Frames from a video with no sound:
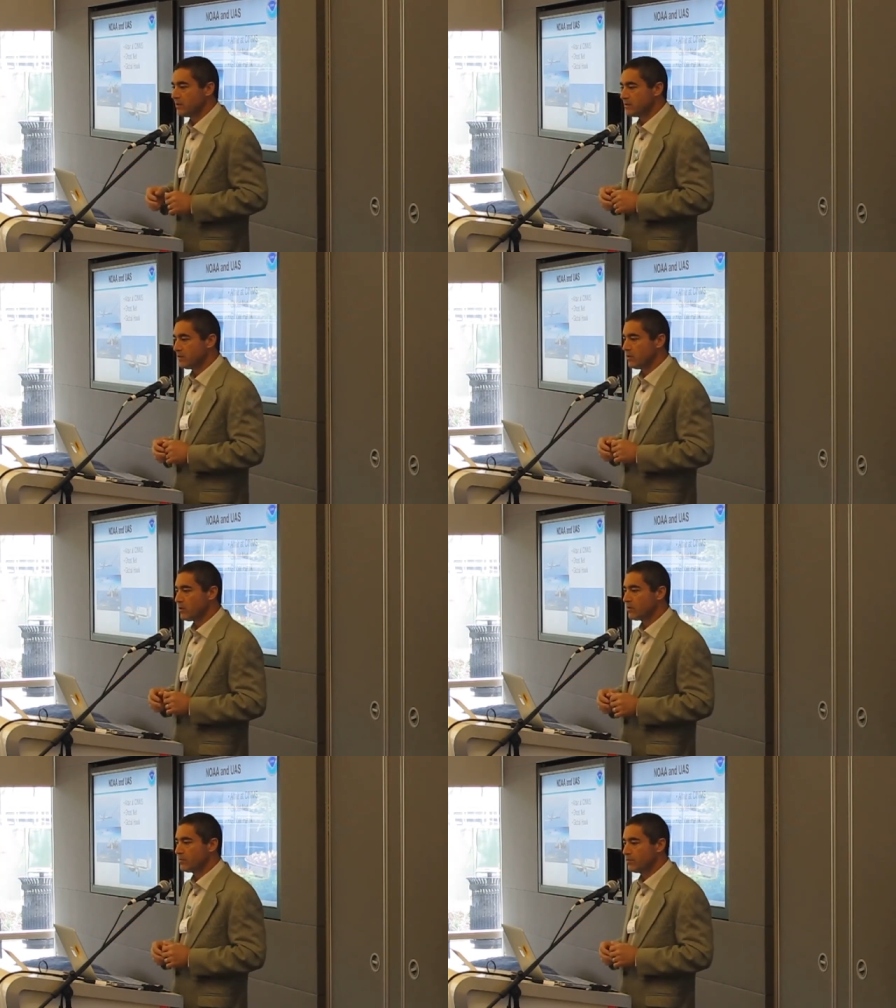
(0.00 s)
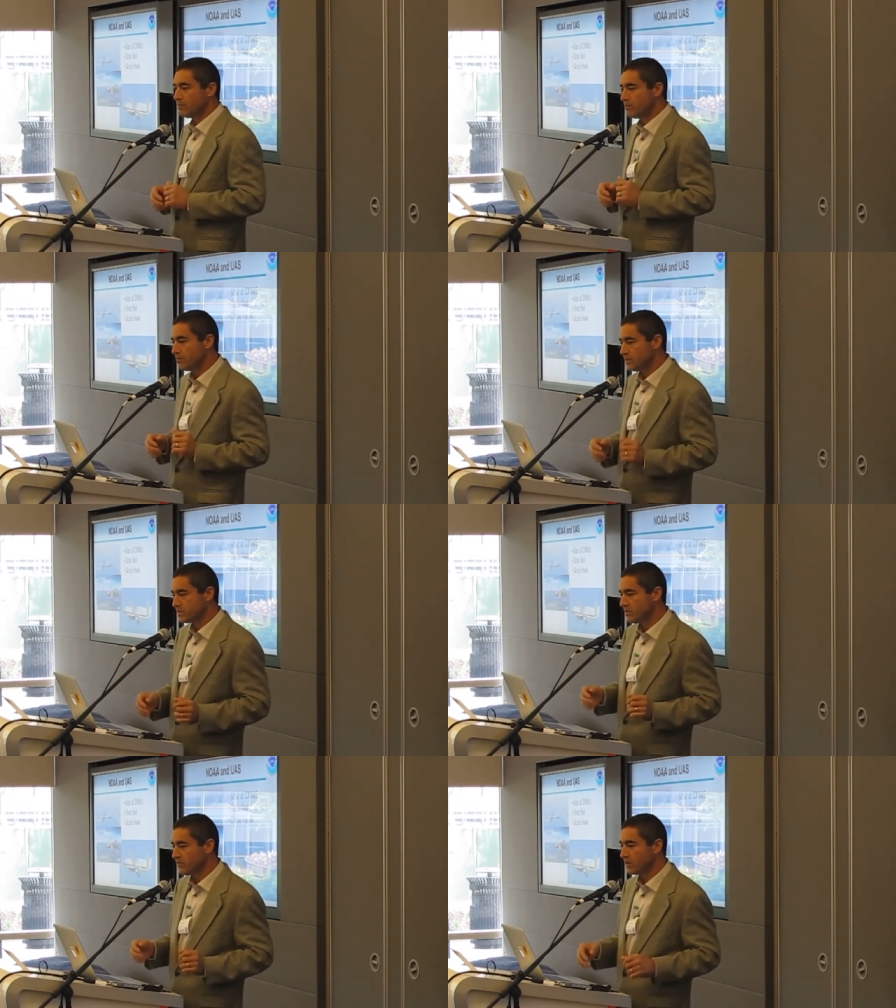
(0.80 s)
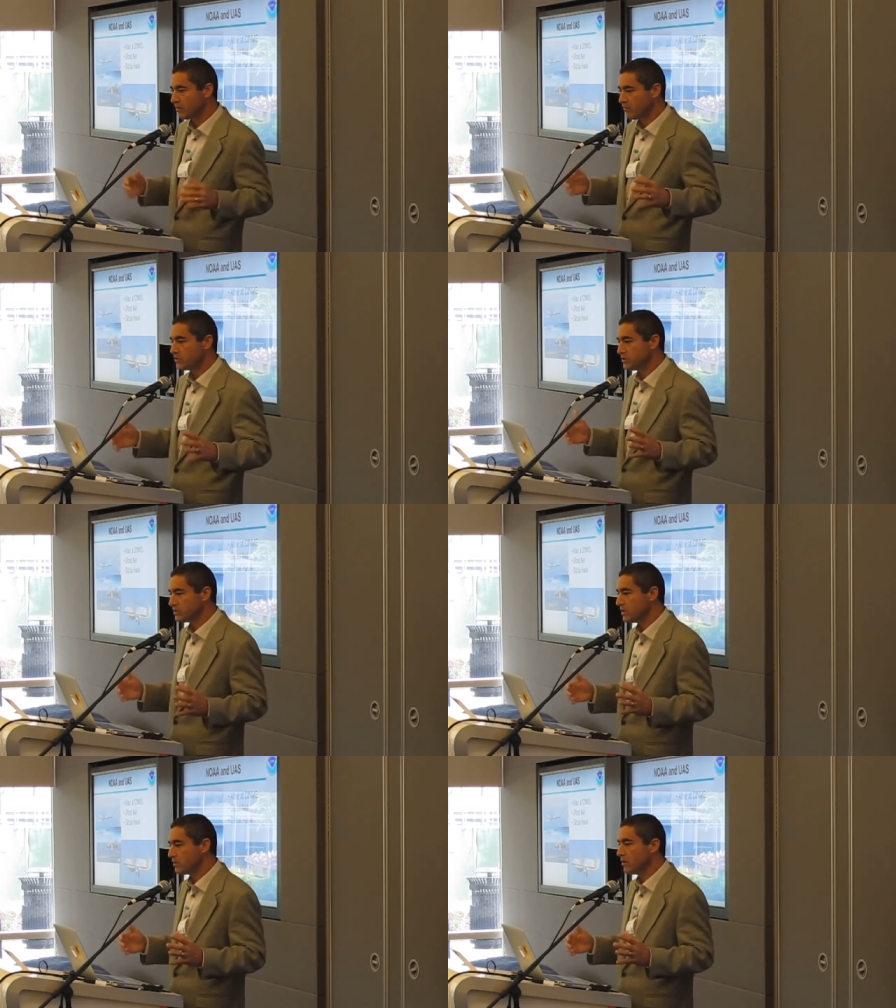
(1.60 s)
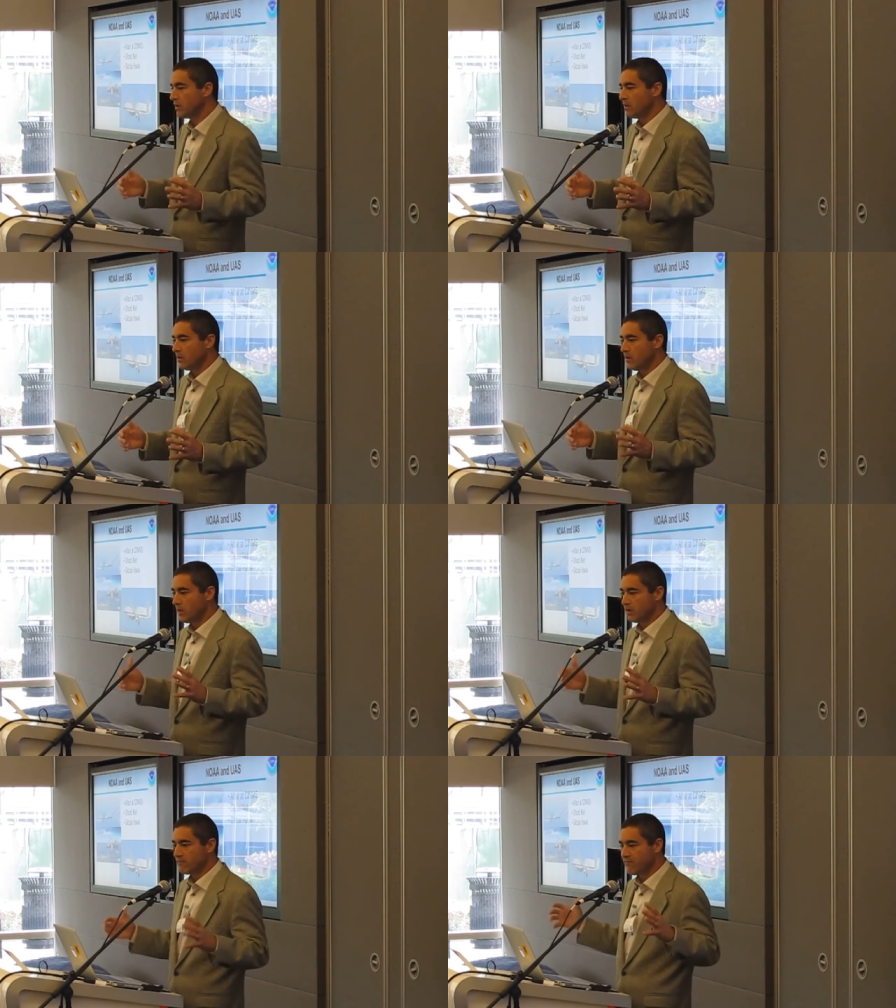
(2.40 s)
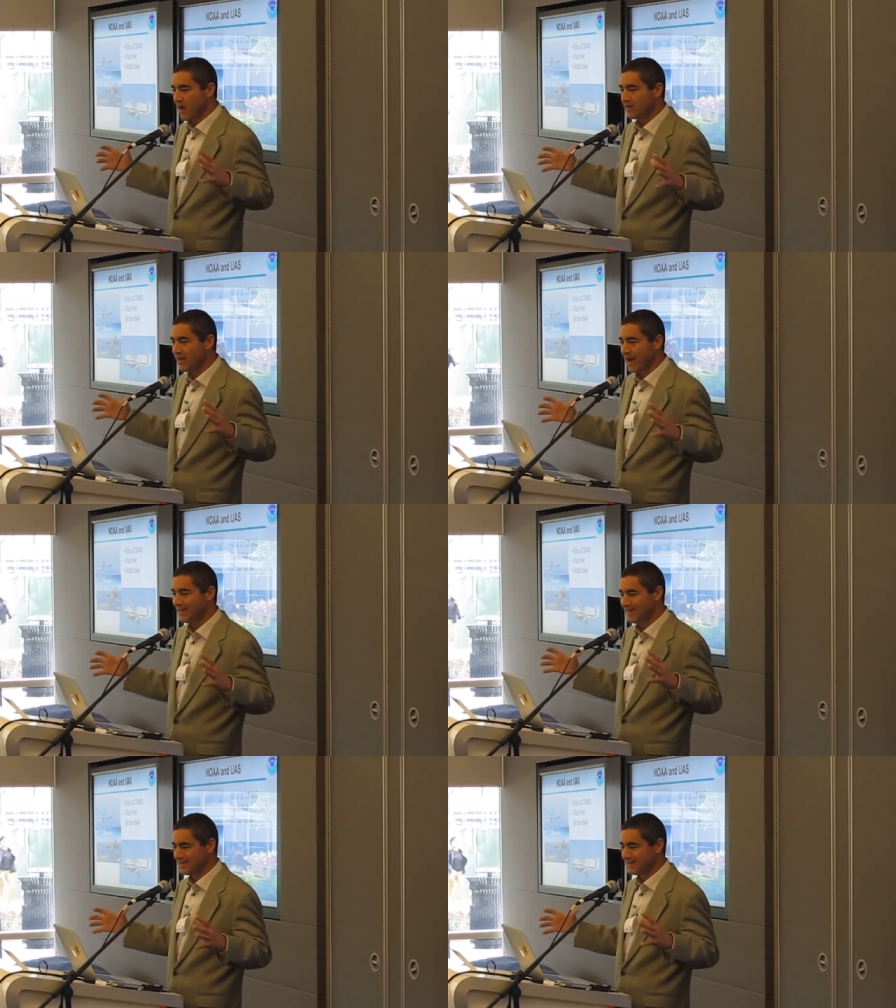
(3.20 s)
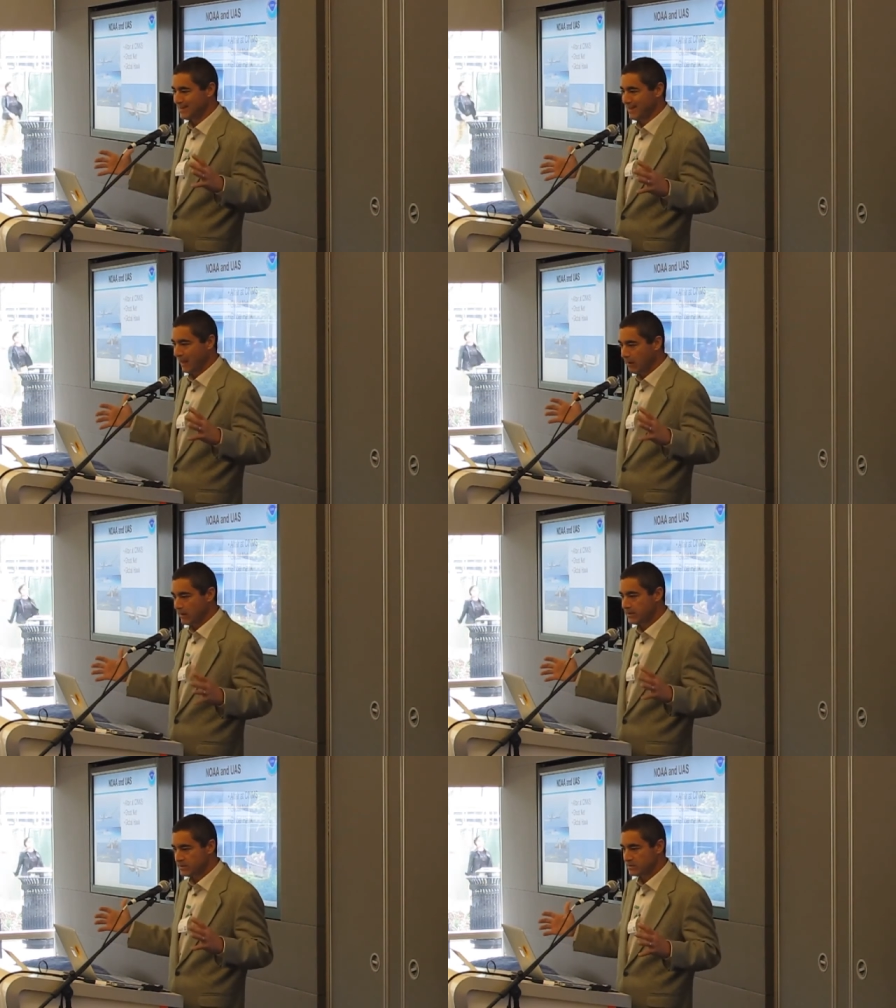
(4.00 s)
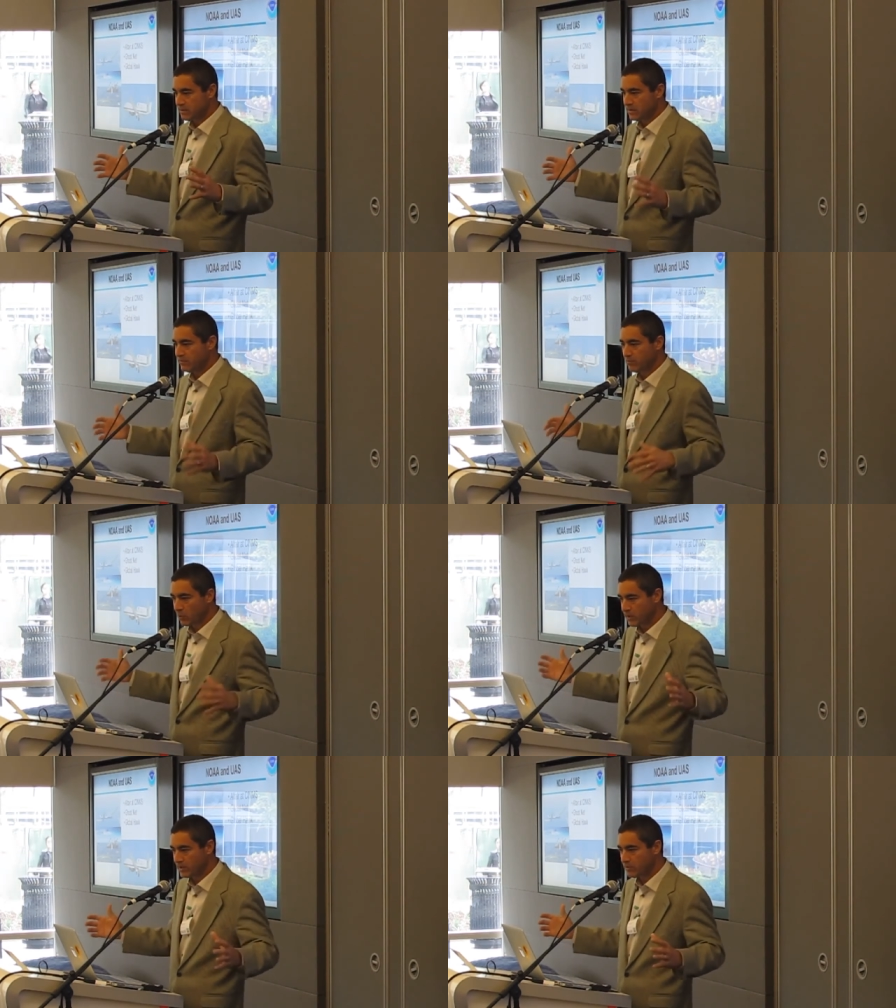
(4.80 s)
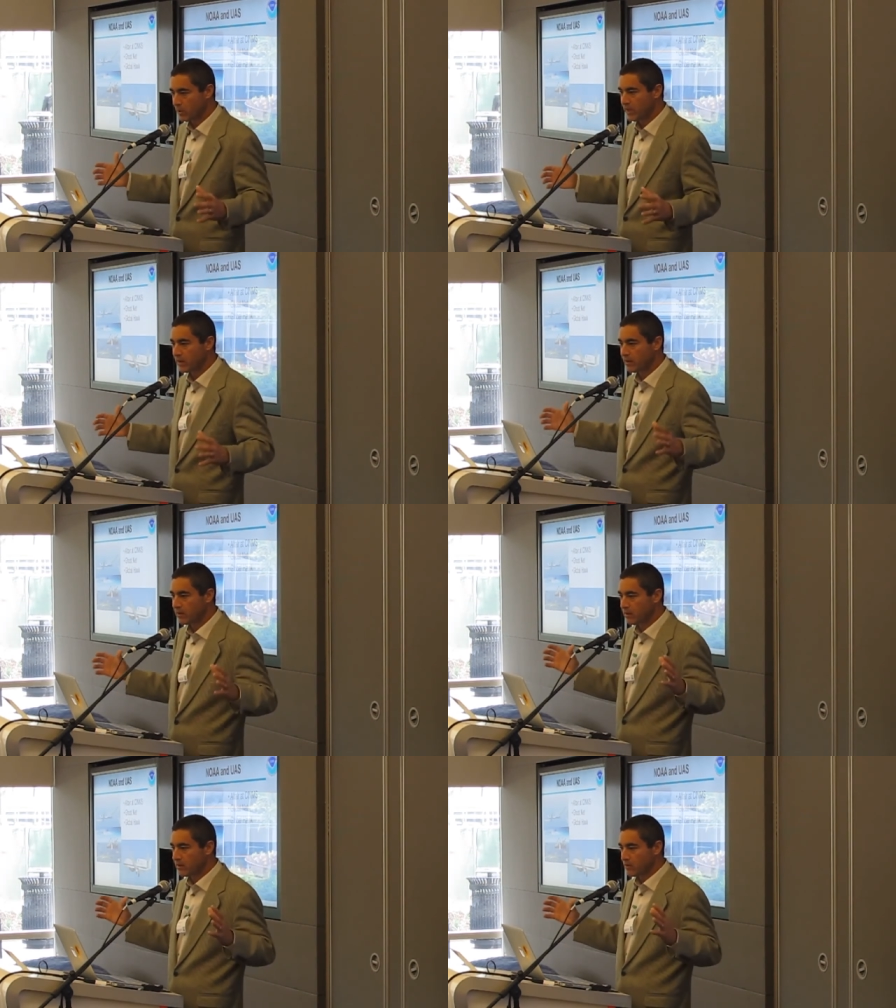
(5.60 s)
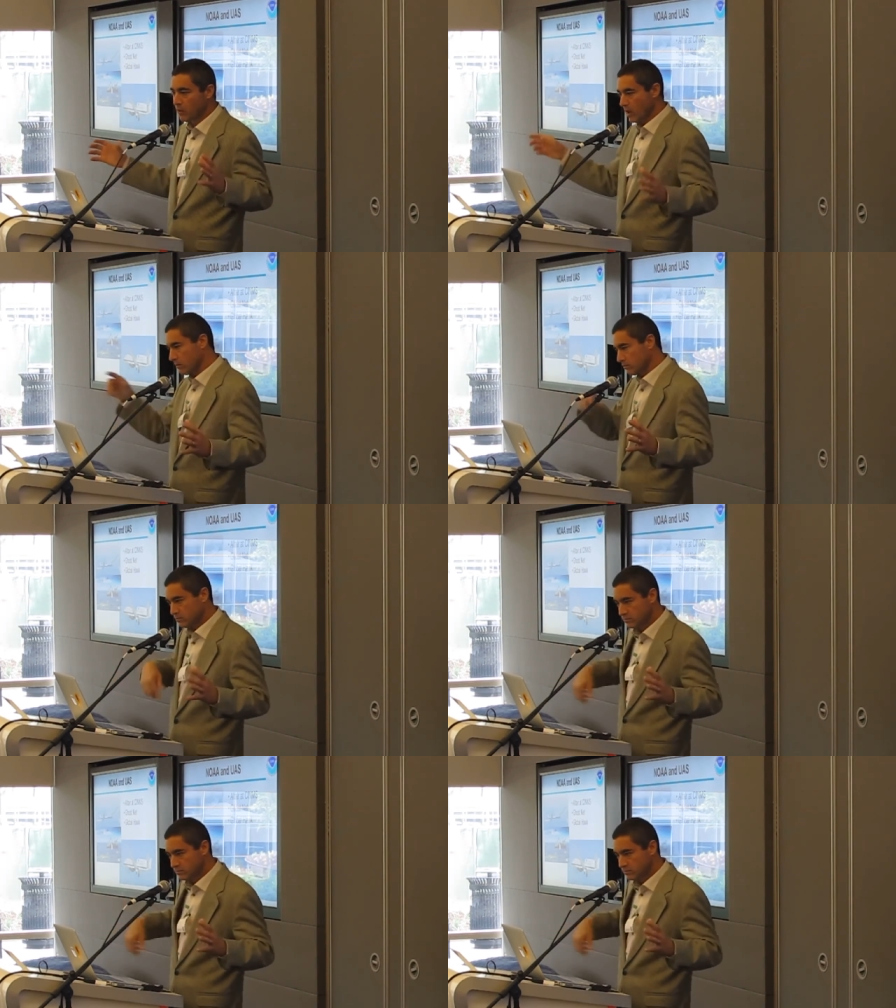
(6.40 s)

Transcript: in the North Pacific Convergence Zone that we can find high-density areas of marine debris where